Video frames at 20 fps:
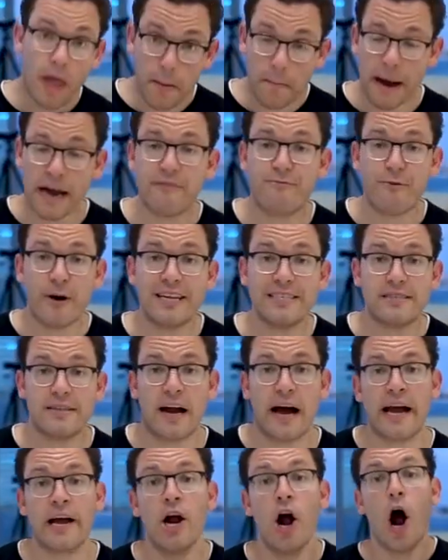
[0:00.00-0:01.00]
my friends
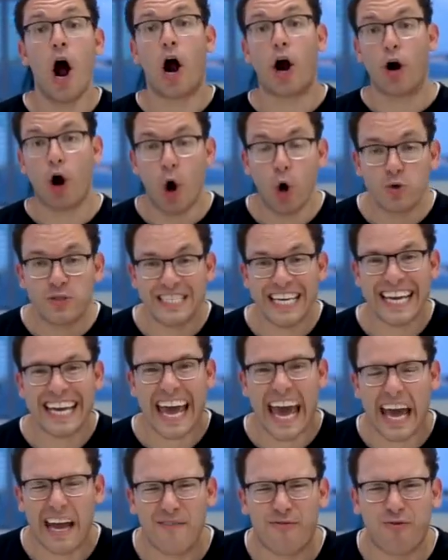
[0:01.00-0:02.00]
and I are
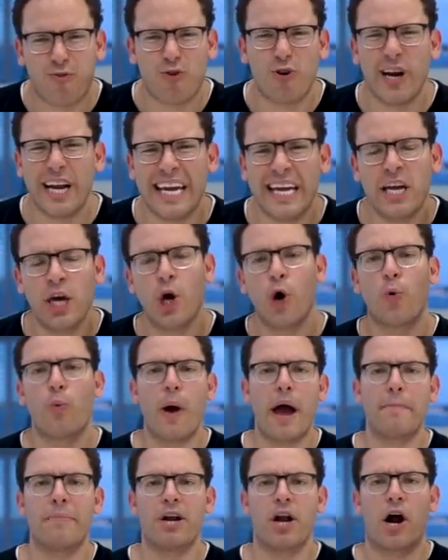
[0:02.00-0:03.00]
hosting a free
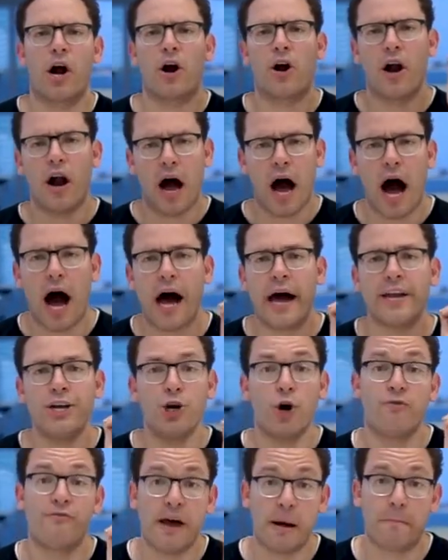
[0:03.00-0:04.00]
webinar
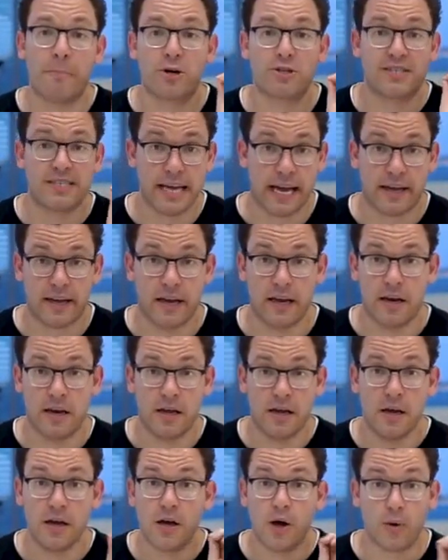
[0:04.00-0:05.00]
on November 2nd,
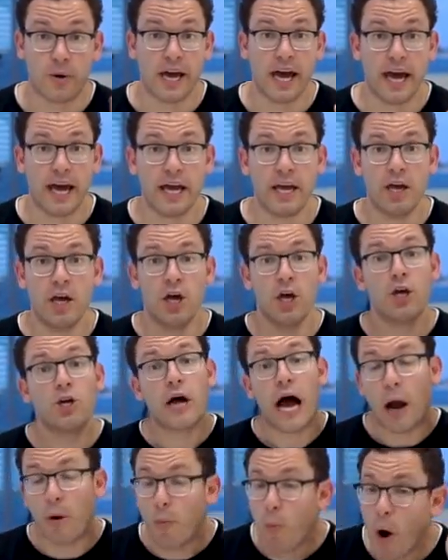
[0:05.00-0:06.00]
okay?
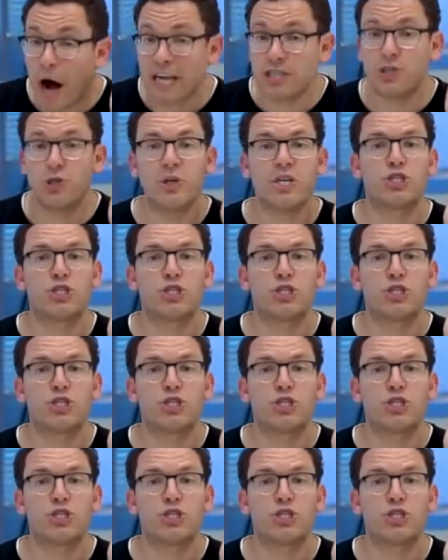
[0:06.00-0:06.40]
I want